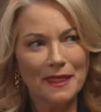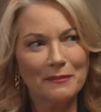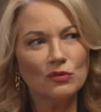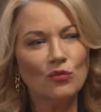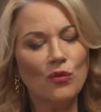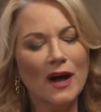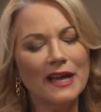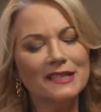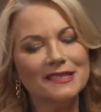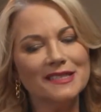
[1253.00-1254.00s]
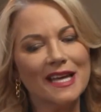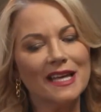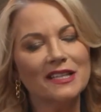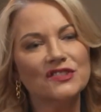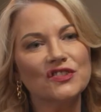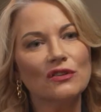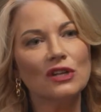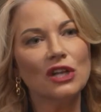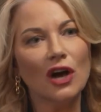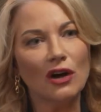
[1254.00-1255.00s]
But why is it taking so
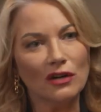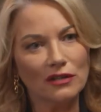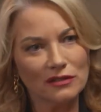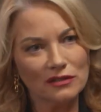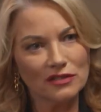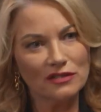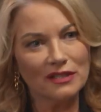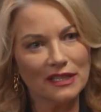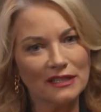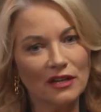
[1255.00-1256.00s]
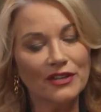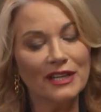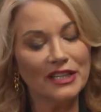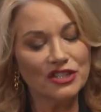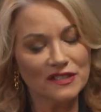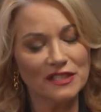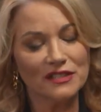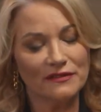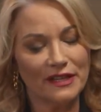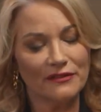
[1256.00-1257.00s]
long to, on a
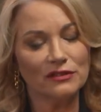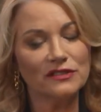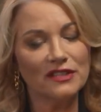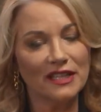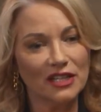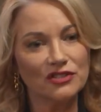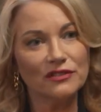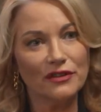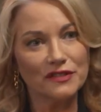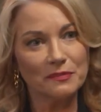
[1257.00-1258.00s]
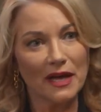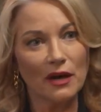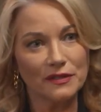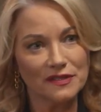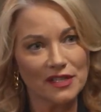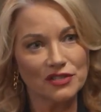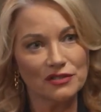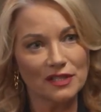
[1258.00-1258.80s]
legislative level, to get you those powers that you